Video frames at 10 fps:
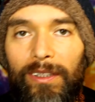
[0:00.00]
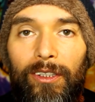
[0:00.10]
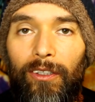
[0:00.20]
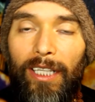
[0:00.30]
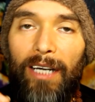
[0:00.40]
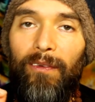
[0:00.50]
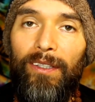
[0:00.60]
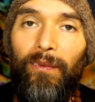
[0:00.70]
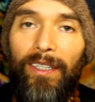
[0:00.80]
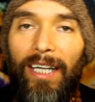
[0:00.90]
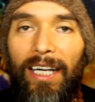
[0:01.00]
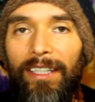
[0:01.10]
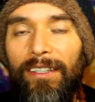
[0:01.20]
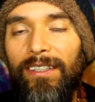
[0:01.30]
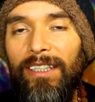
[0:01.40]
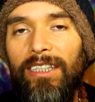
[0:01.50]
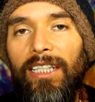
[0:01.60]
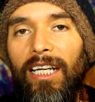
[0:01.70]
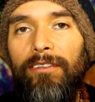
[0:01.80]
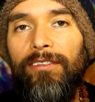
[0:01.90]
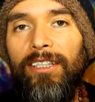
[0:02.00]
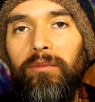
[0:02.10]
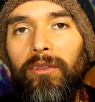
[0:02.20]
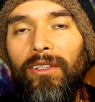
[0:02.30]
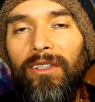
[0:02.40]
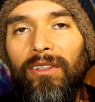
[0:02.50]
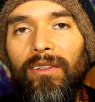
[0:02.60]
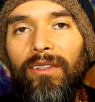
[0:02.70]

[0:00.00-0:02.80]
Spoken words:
So that when we're not here in this life anymore,